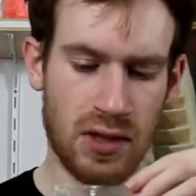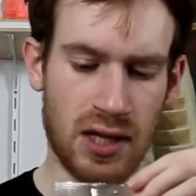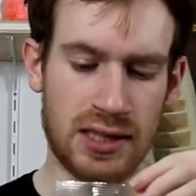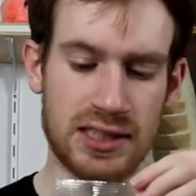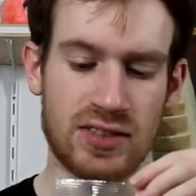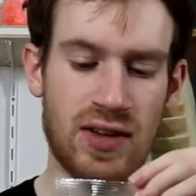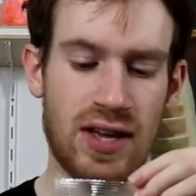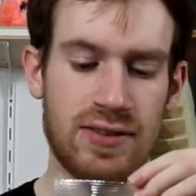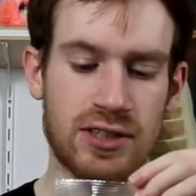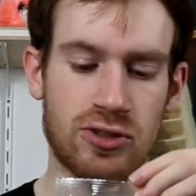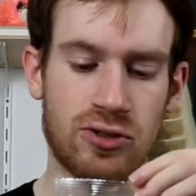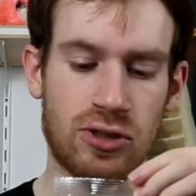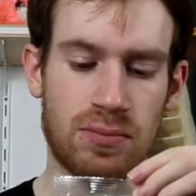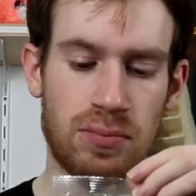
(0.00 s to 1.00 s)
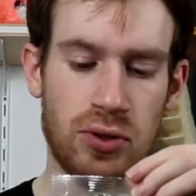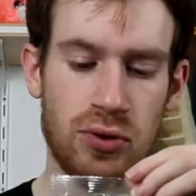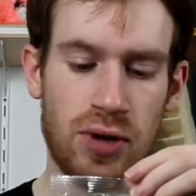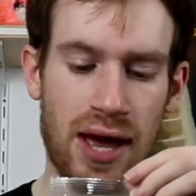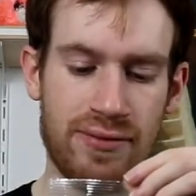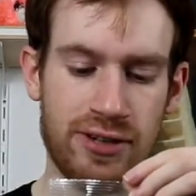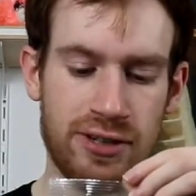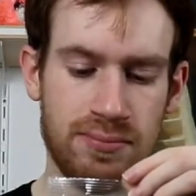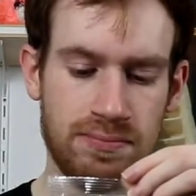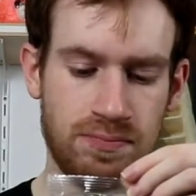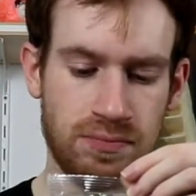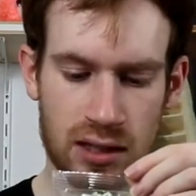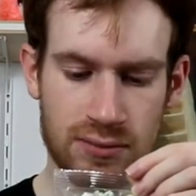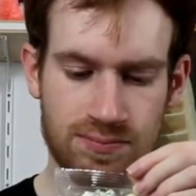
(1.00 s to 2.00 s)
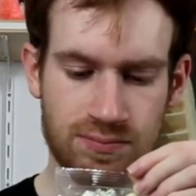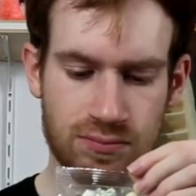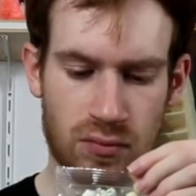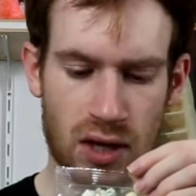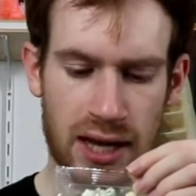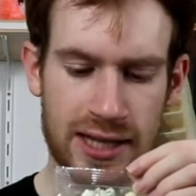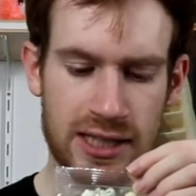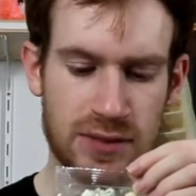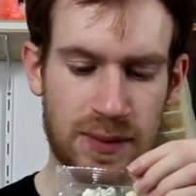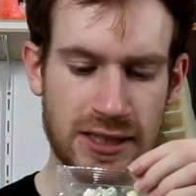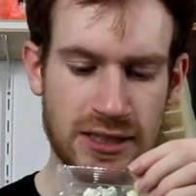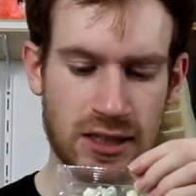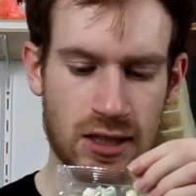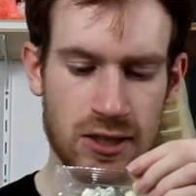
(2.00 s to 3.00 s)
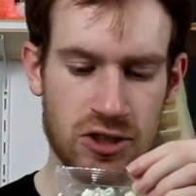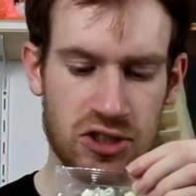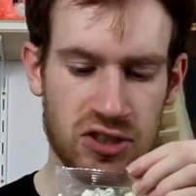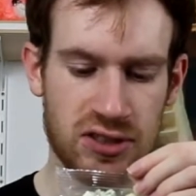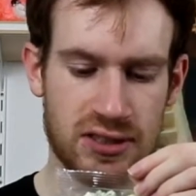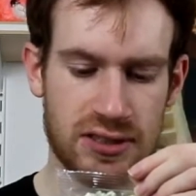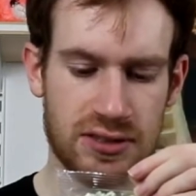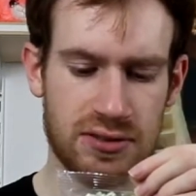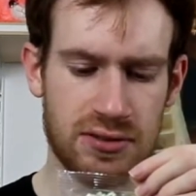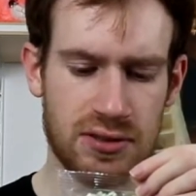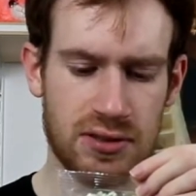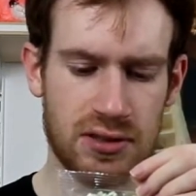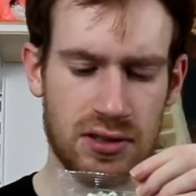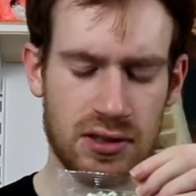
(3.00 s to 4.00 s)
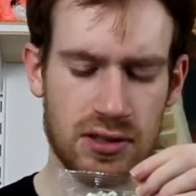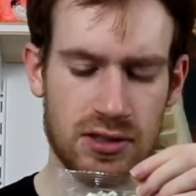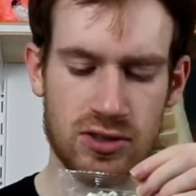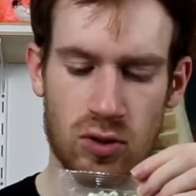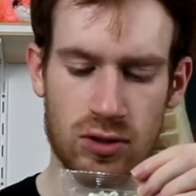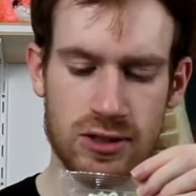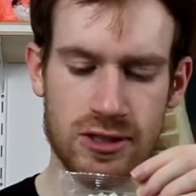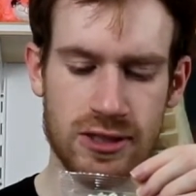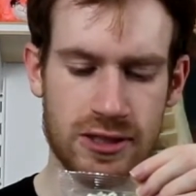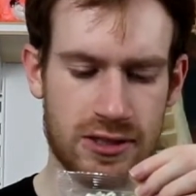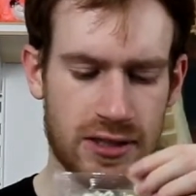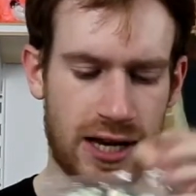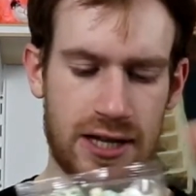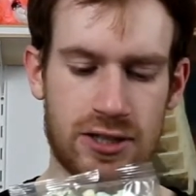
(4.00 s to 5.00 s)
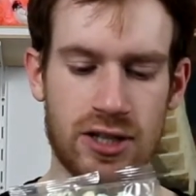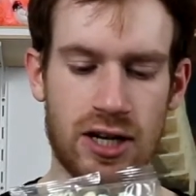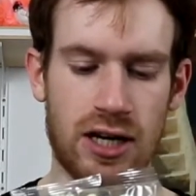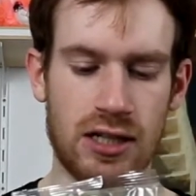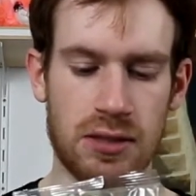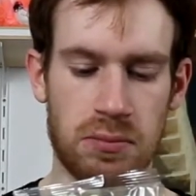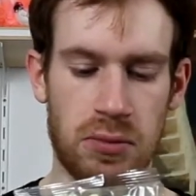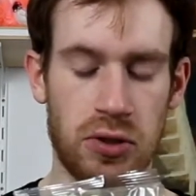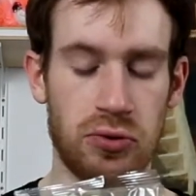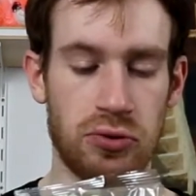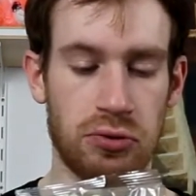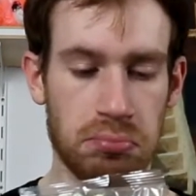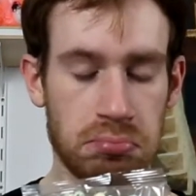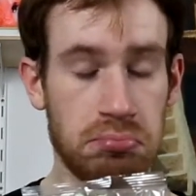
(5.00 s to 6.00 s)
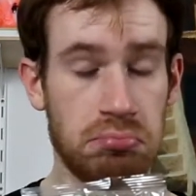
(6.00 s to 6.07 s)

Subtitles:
This flavor is called Blue Heaven. It is basically just salted and colored blue.